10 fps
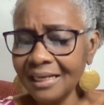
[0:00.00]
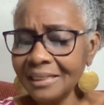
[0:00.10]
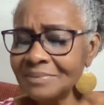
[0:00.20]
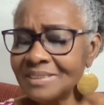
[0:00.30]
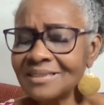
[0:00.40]

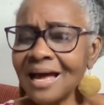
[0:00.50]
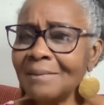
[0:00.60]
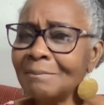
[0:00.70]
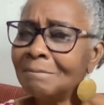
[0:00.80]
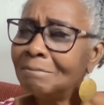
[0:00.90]
him
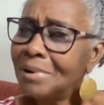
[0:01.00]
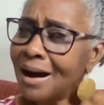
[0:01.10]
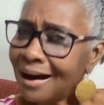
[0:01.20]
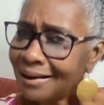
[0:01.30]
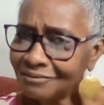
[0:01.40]
start
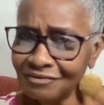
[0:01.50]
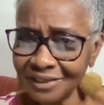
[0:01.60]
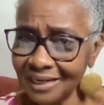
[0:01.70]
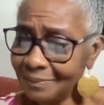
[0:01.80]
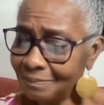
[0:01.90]
bawl for
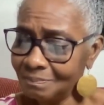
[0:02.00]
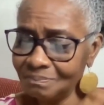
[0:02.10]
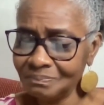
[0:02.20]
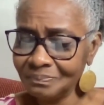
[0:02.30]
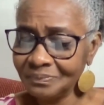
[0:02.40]
them
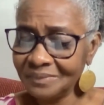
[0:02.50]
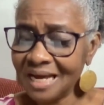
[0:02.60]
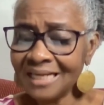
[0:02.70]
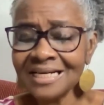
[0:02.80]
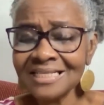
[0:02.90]

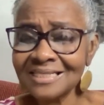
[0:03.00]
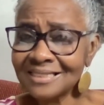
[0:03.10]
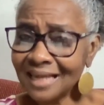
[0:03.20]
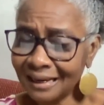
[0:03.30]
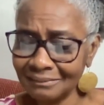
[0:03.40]
and I
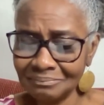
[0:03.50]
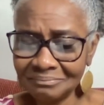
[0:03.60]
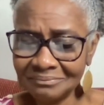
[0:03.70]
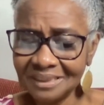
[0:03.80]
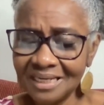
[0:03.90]
say,
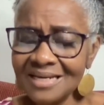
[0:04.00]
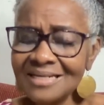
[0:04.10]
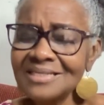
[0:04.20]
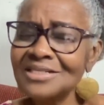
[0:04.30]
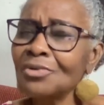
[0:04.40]

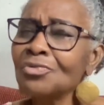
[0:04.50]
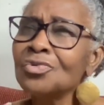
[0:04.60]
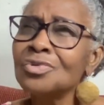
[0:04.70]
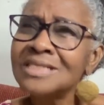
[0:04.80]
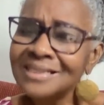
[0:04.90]

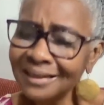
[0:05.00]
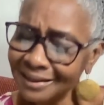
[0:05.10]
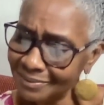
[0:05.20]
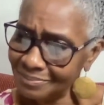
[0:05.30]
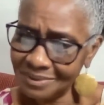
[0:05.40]

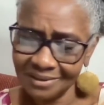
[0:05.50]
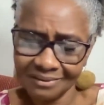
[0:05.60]
Jerusalem,